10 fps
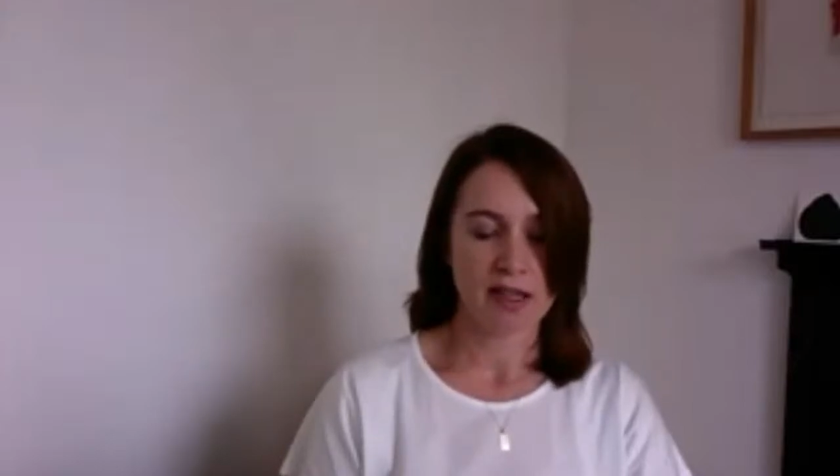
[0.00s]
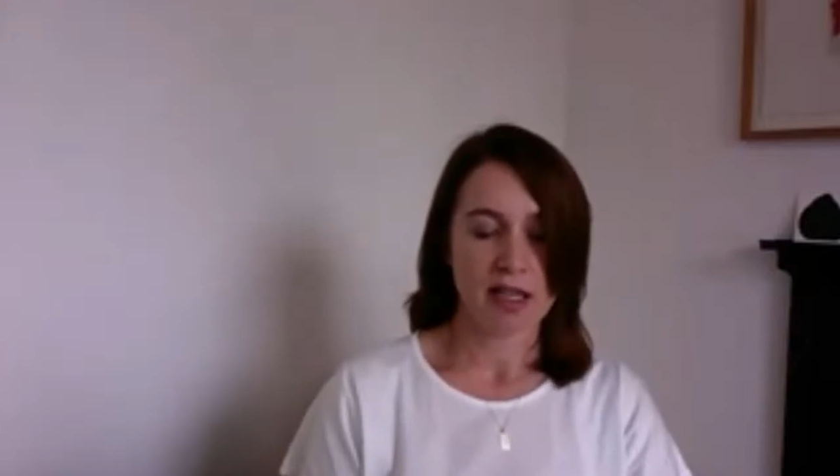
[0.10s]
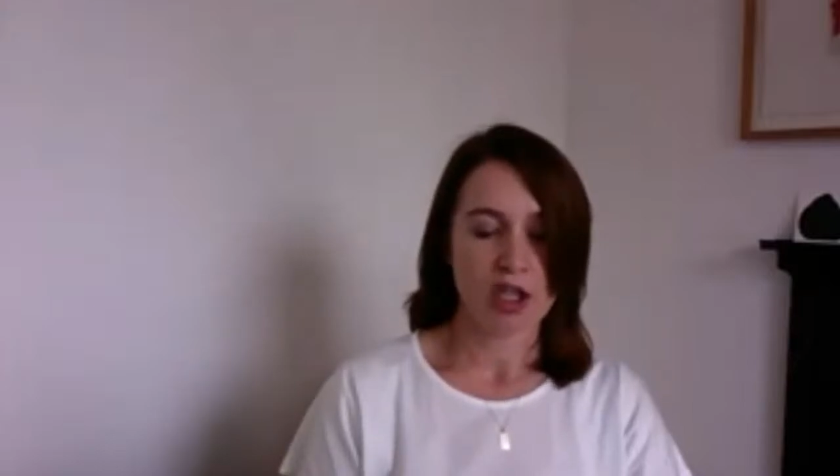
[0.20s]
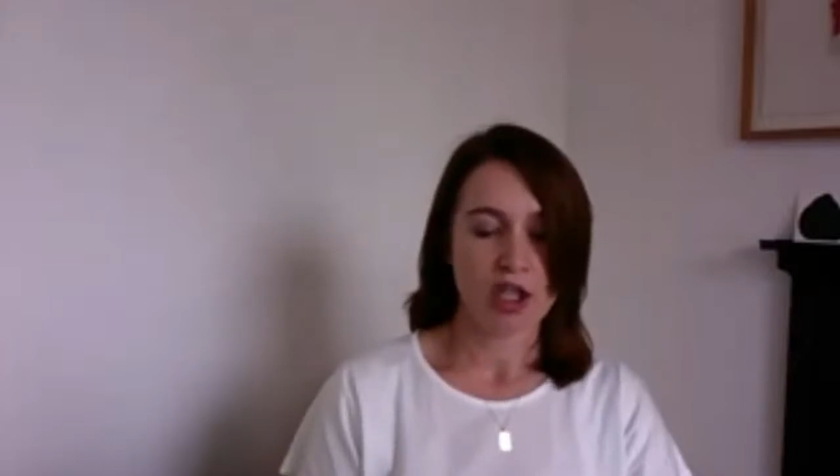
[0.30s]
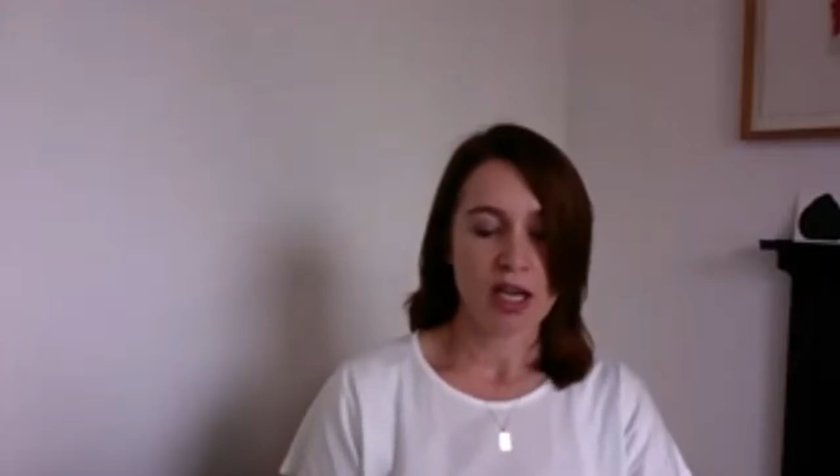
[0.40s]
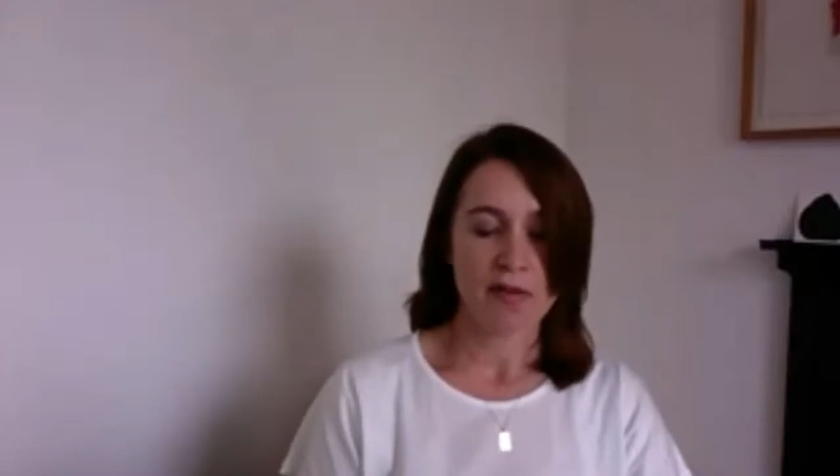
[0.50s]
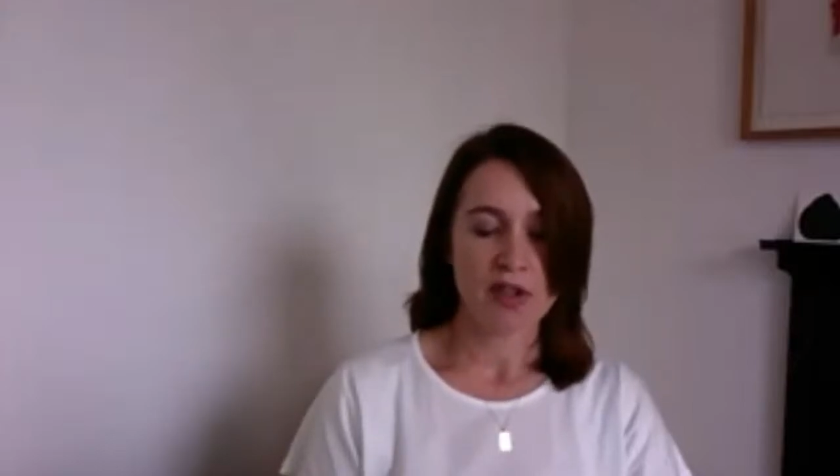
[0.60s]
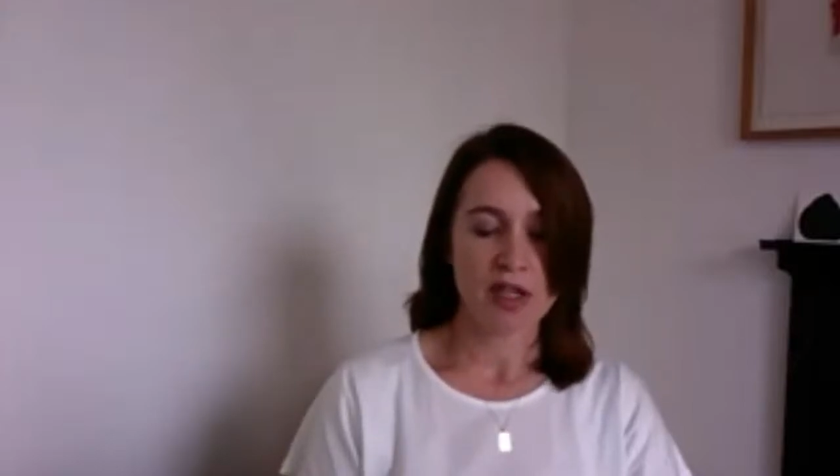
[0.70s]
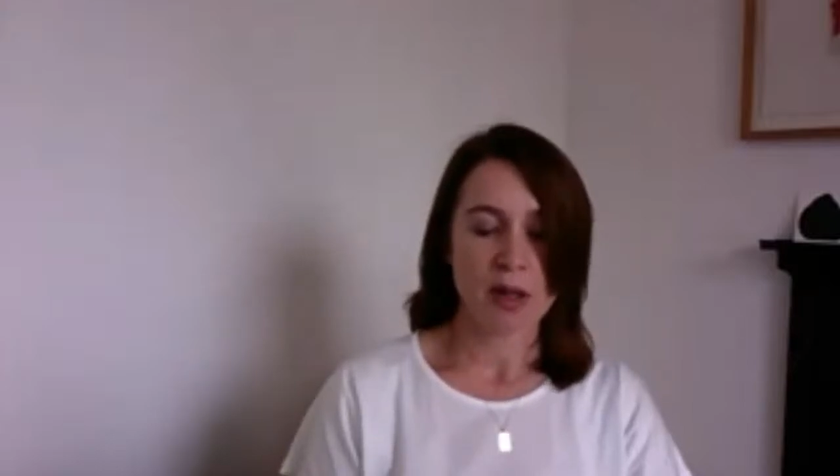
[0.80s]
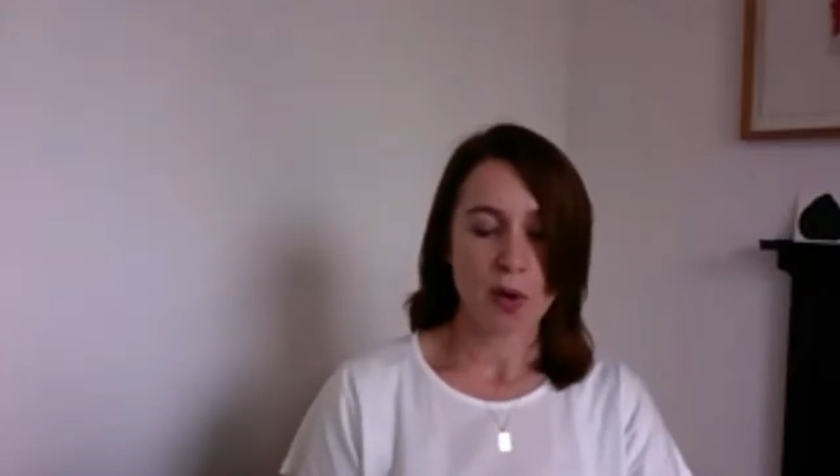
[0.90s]
She
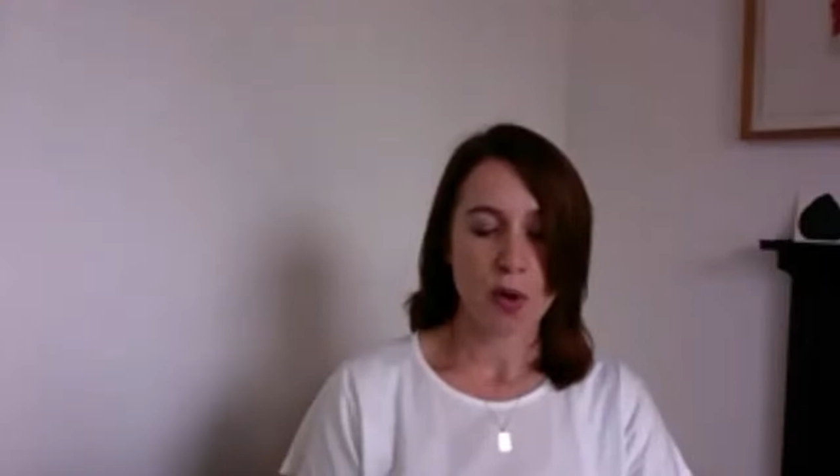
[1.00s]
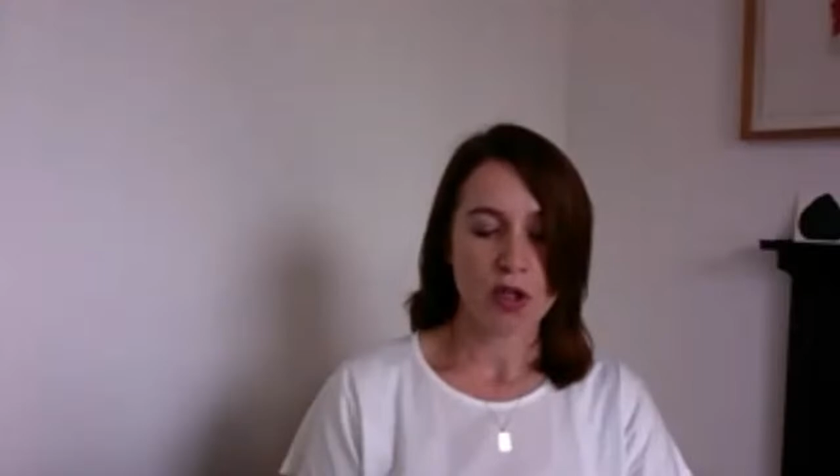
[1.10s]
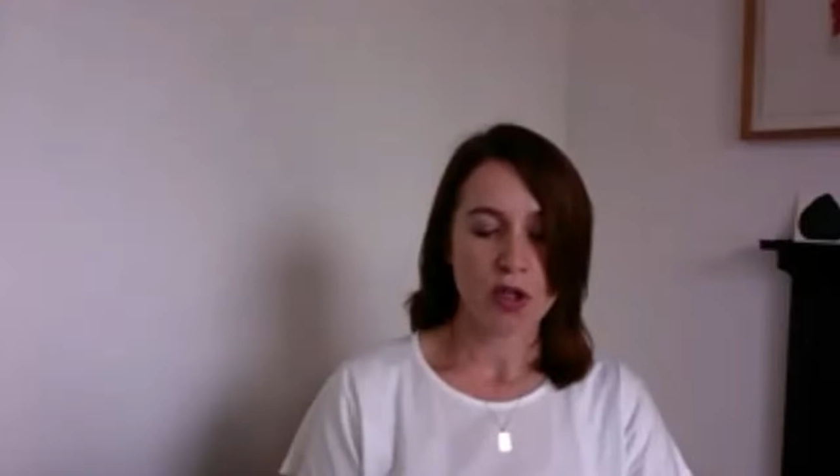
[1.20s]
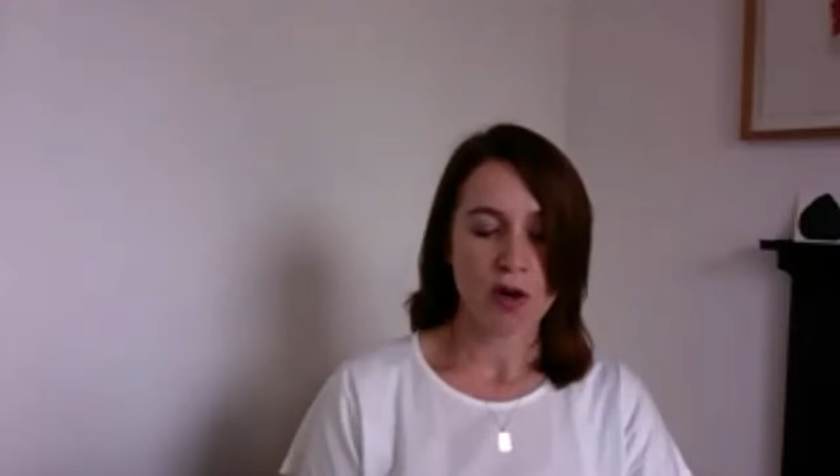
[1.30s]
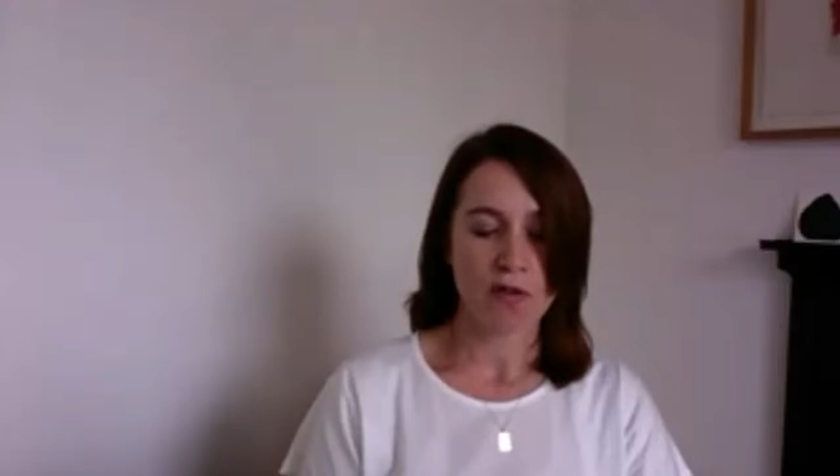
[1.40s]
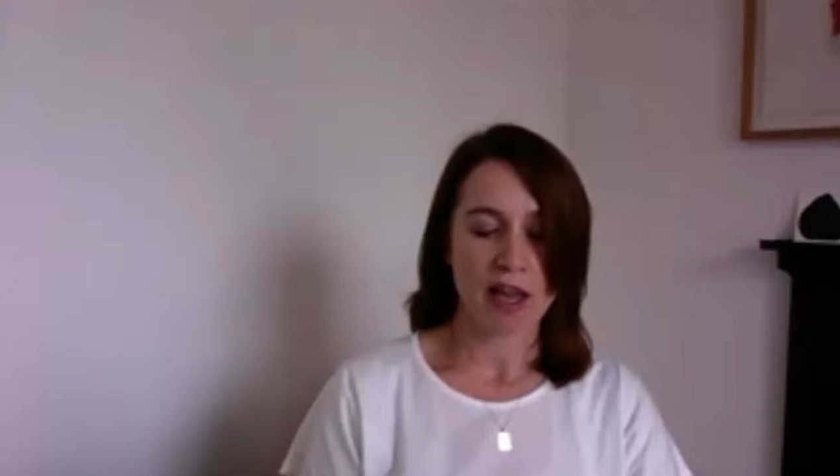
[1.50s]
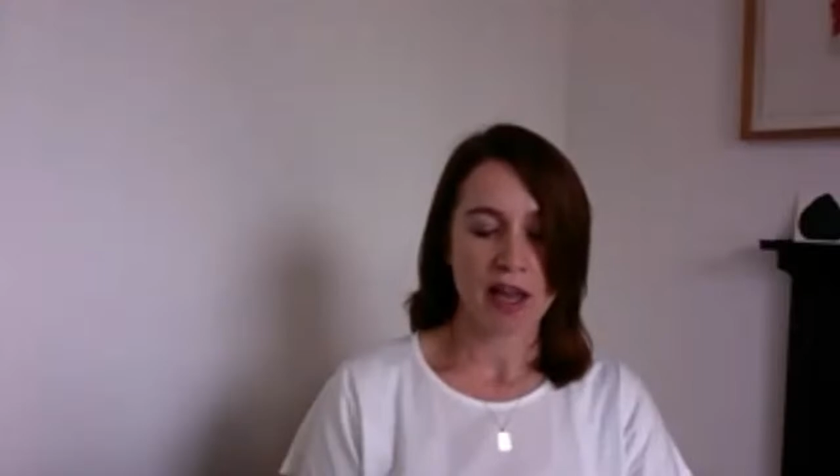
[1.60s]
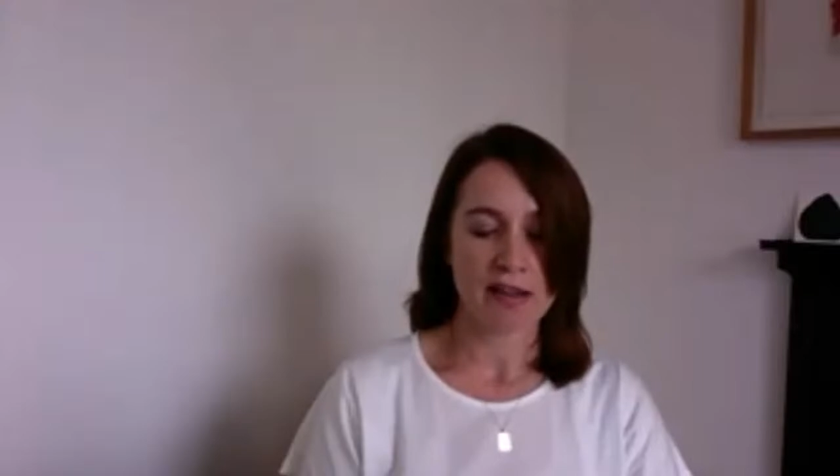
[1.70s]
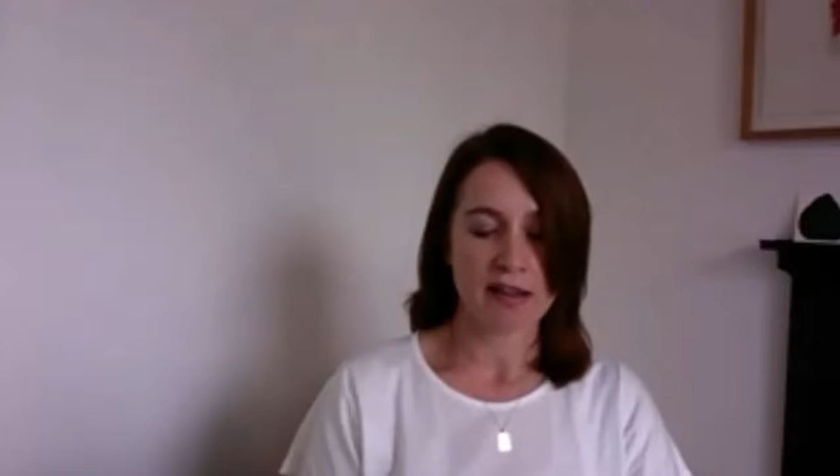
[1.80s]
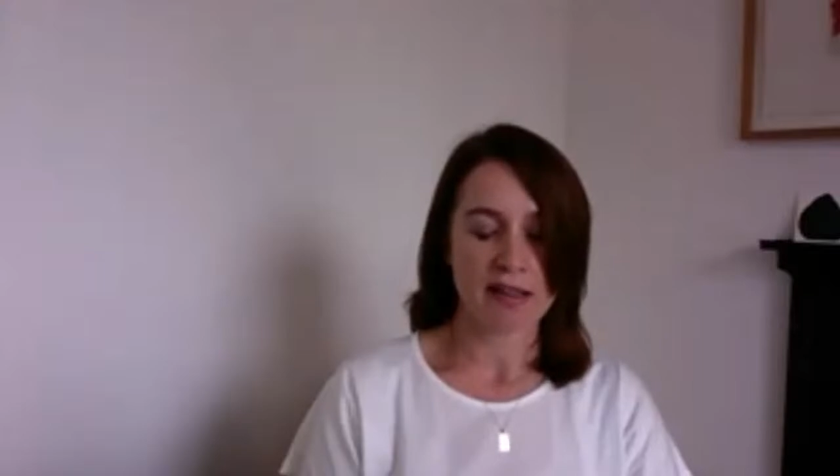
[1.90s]
lifted the bowl to her
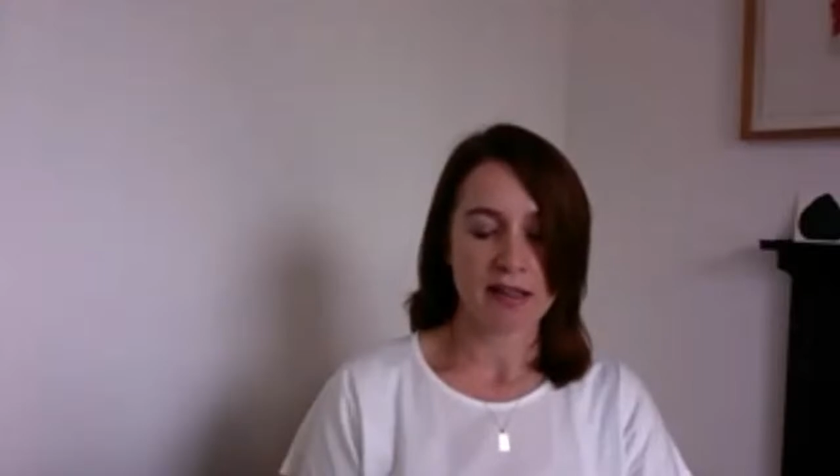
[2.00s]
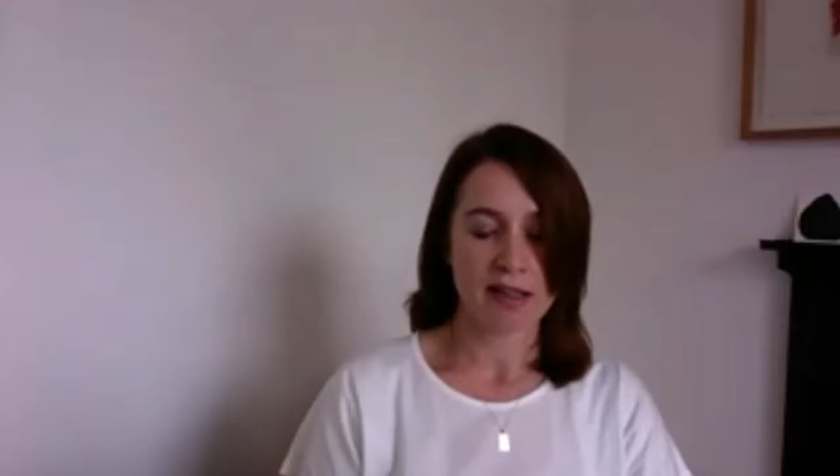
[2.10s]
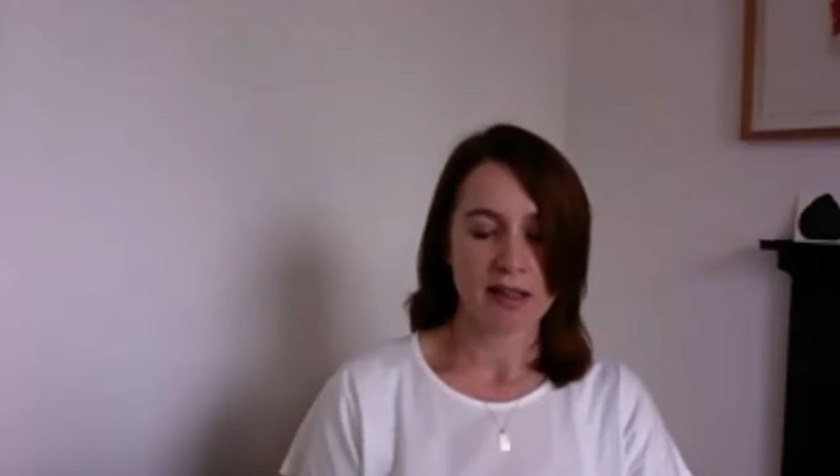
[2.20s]
face.